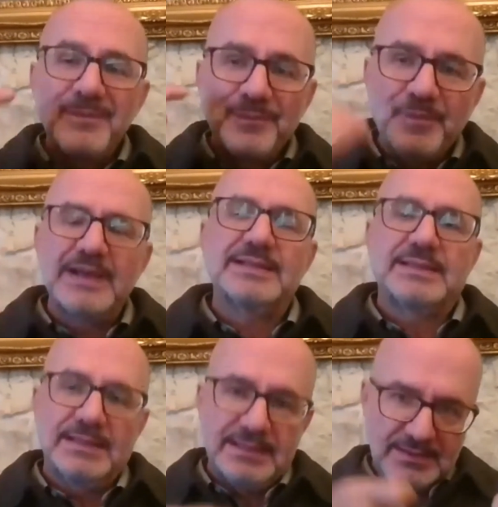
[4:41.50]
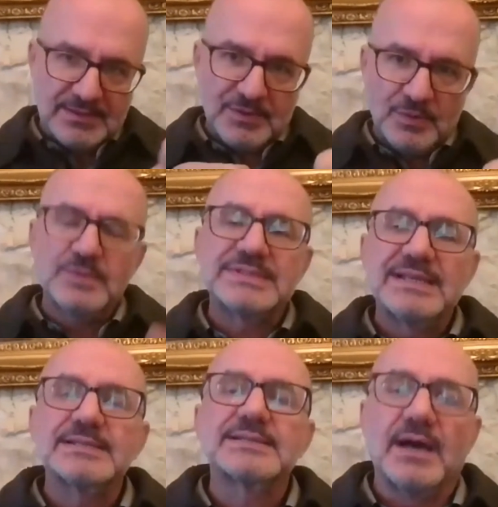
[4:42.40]
fighting,
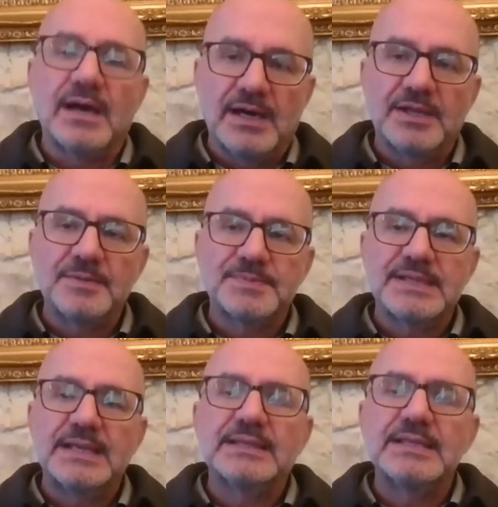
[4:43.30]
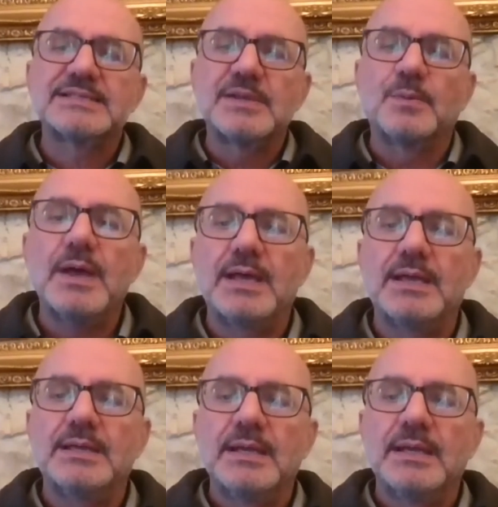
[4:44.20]
using the arms, it is the way